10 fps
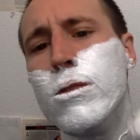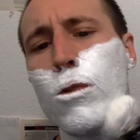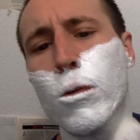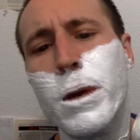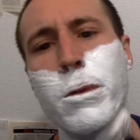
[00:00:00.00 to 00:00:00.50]

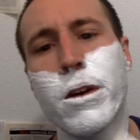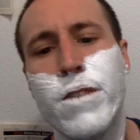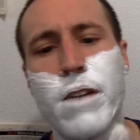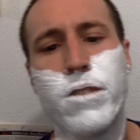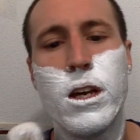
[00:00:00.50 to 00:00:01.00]
or maybe if
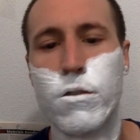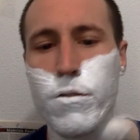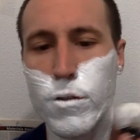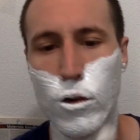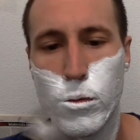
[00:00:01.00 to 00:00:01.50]
I've
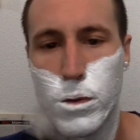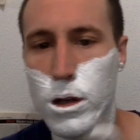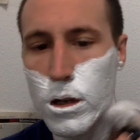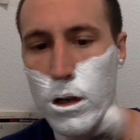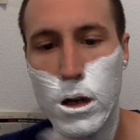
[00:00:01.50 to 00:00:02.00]
confirmed
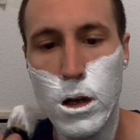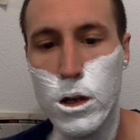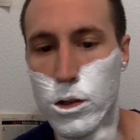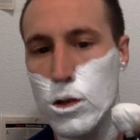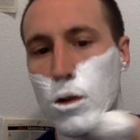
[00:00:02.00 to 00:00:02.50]

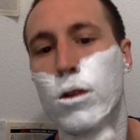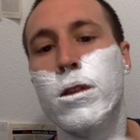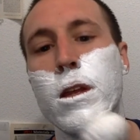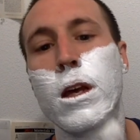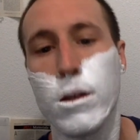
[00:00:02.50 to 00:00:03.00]
certain
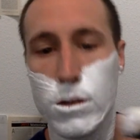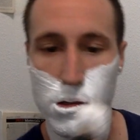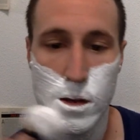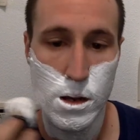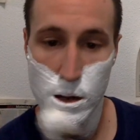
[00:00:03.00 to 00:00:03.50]
things,